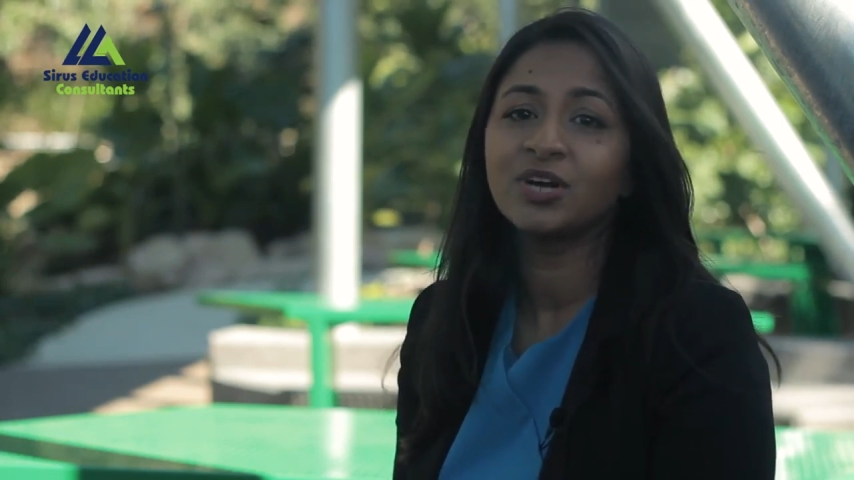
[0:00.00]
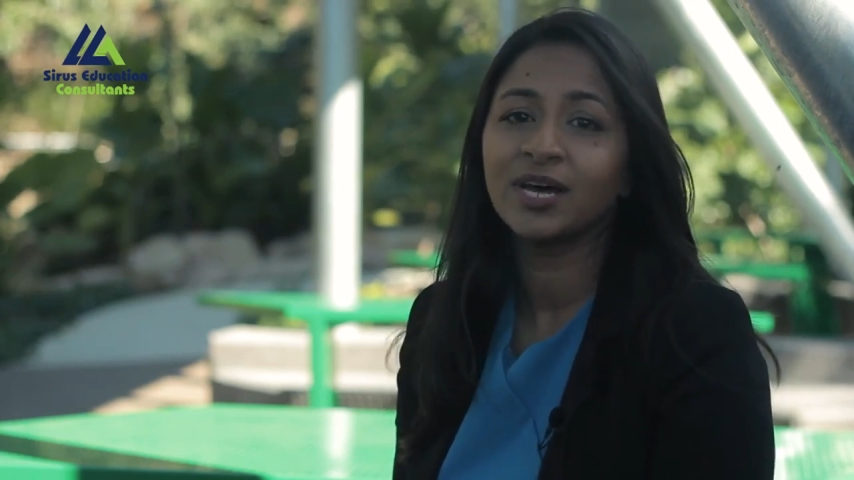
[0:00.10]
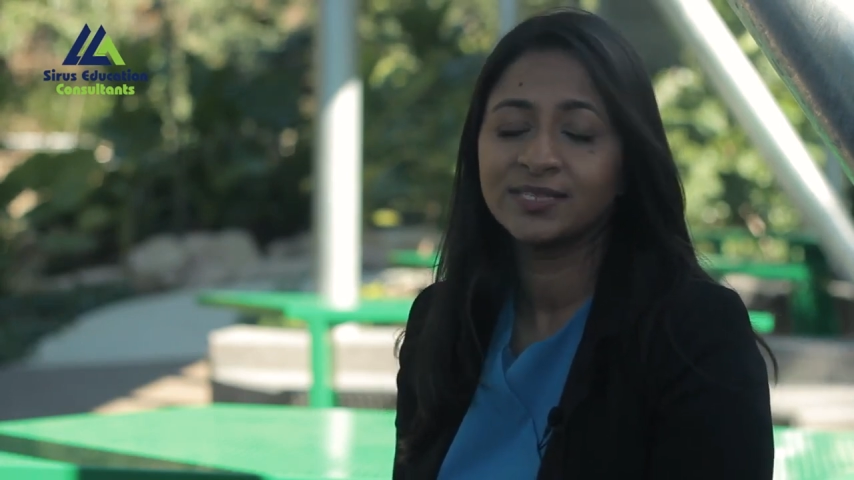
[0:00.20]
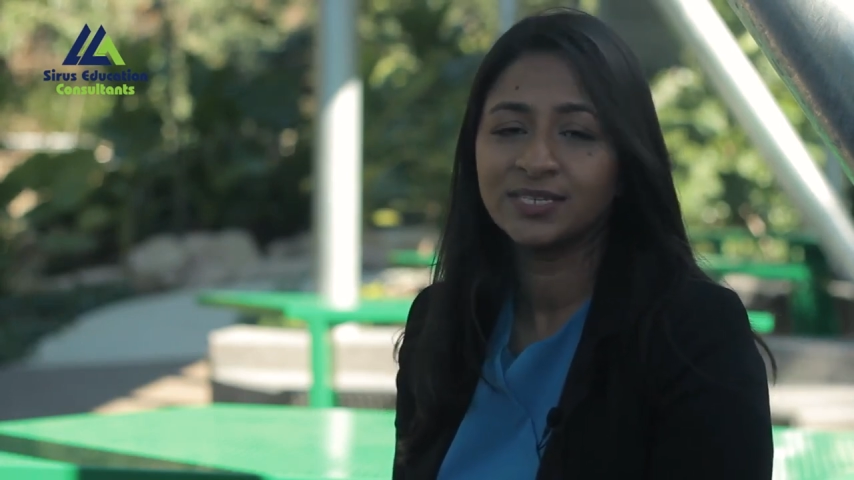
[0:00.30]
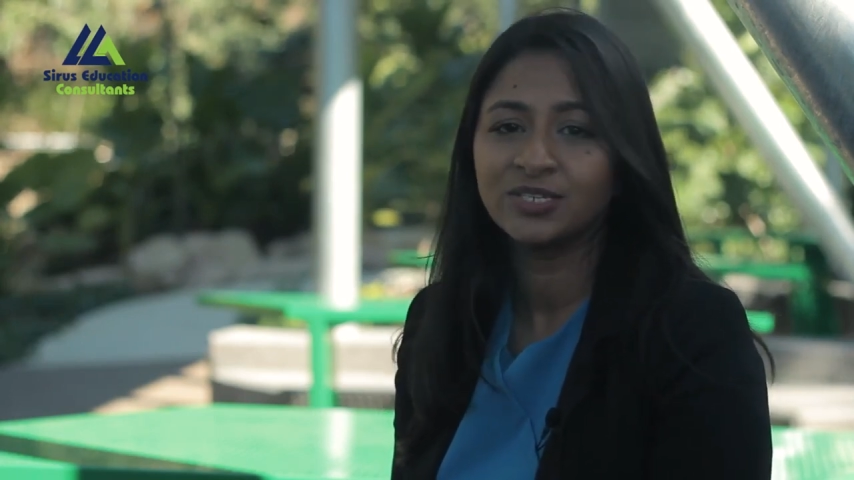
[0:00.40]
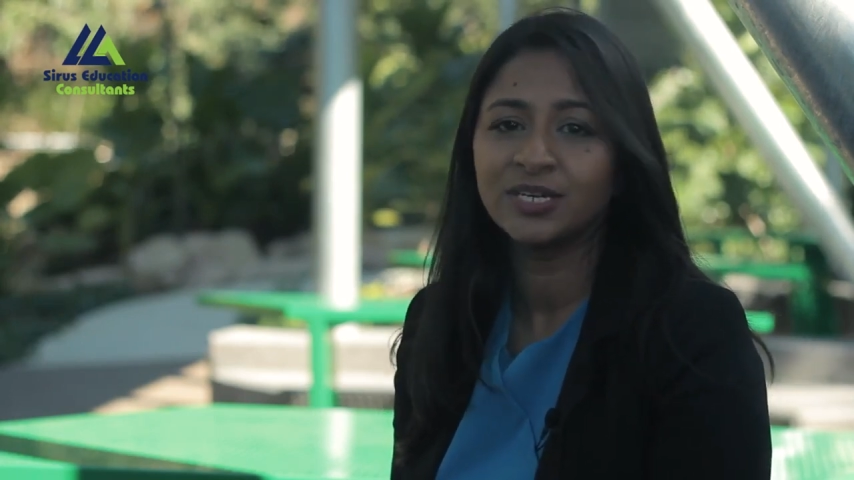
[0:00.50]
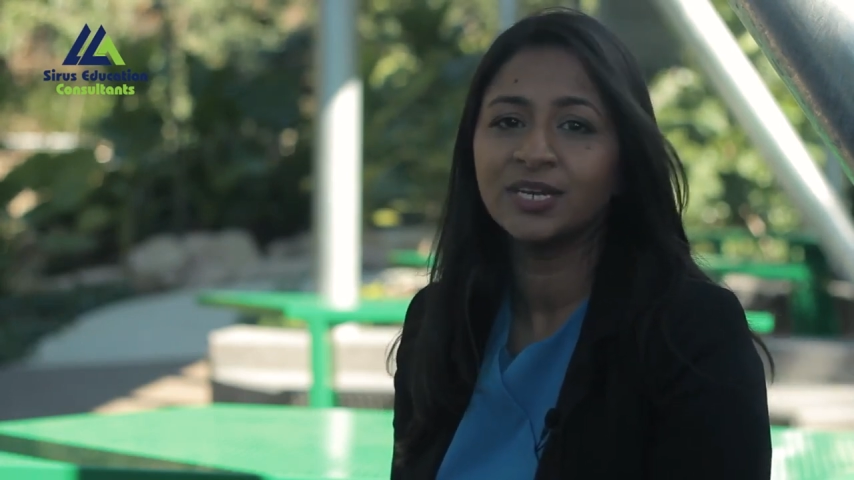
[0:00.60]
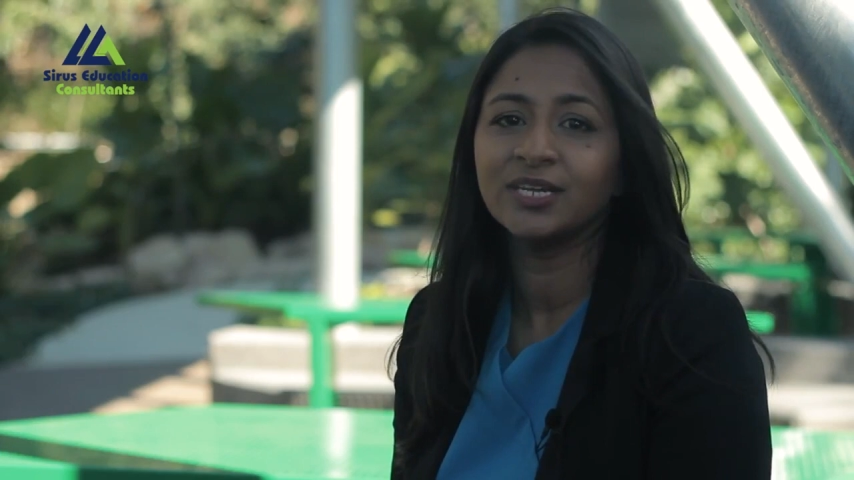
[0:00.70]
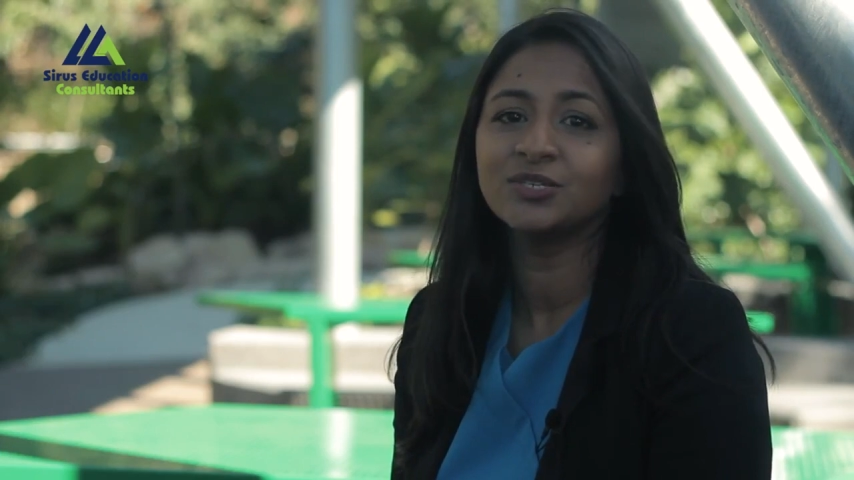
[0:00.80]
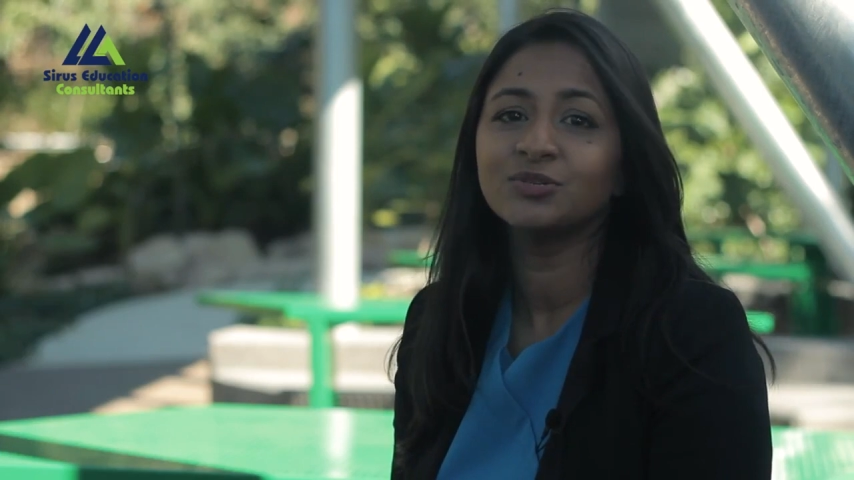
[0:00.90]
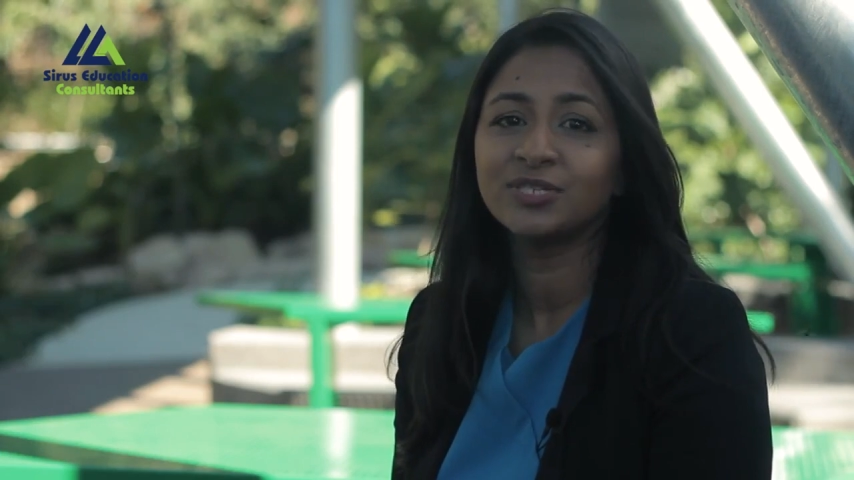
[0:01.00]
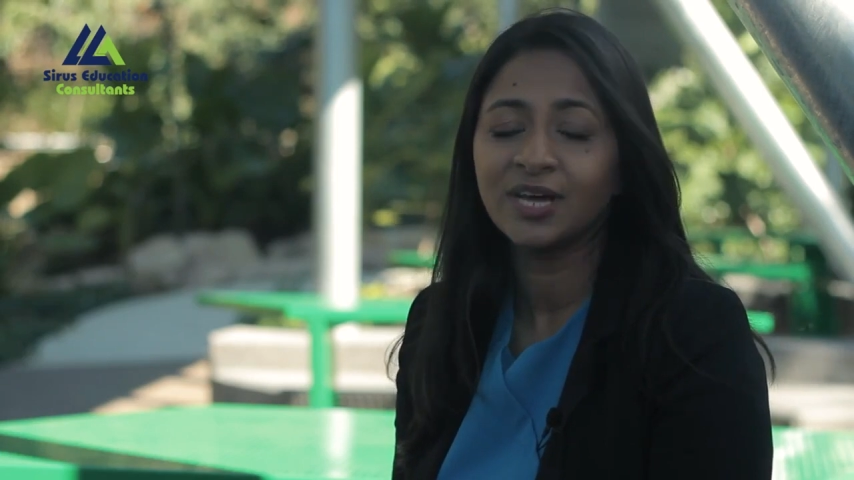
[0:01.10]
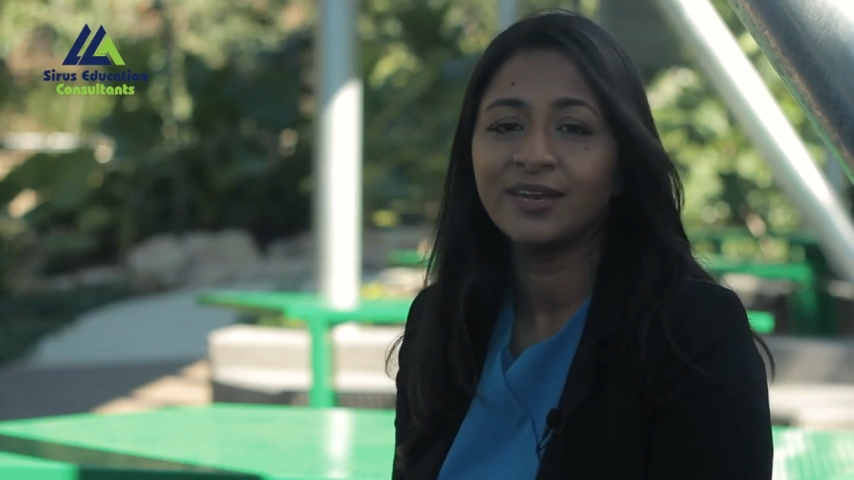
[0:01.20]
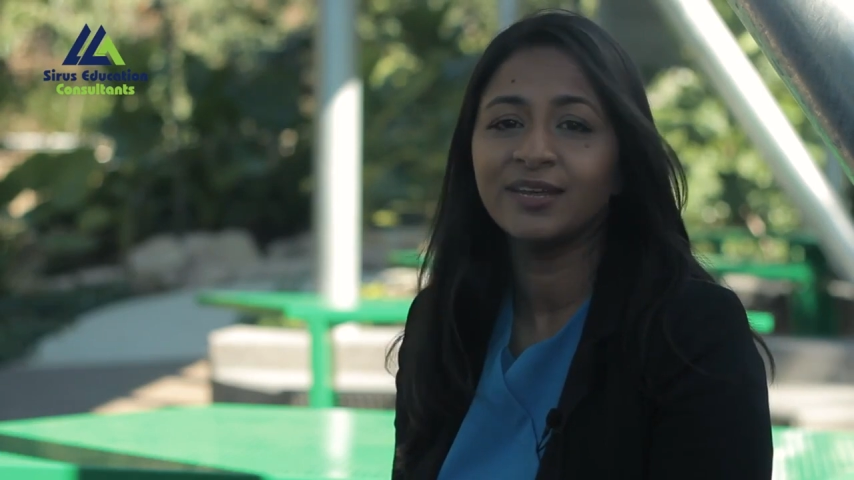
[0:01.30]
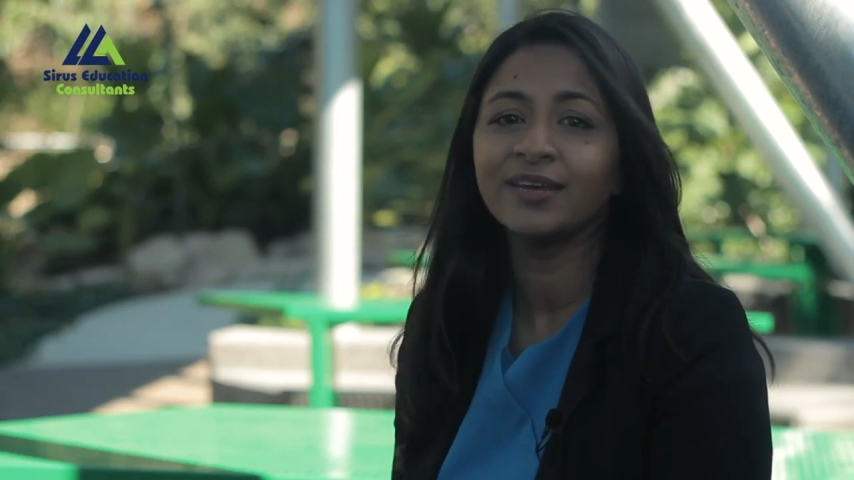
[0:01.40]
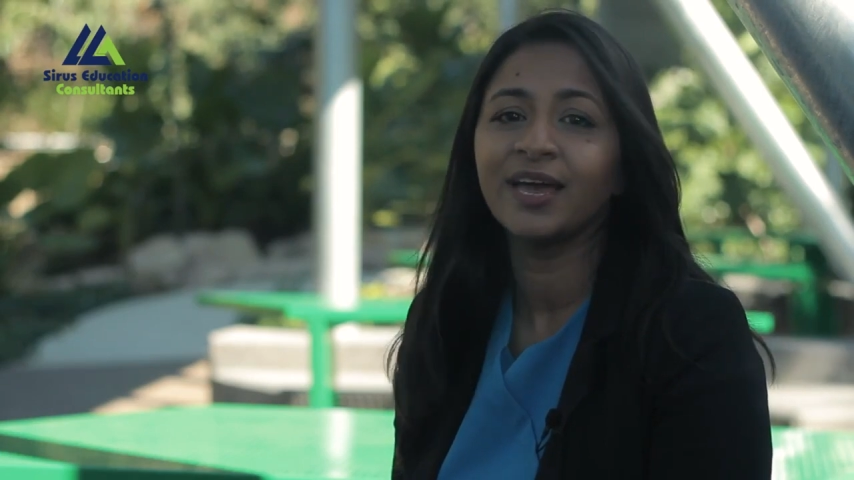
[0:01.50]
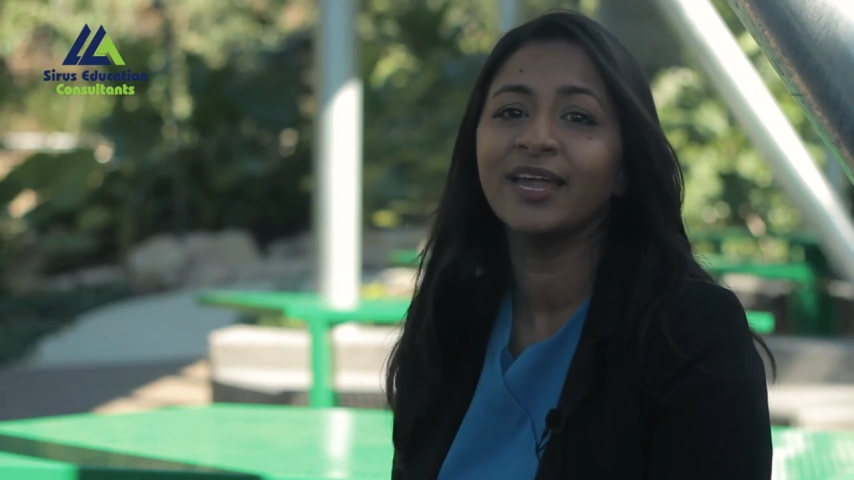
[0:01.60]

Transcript: transition into studying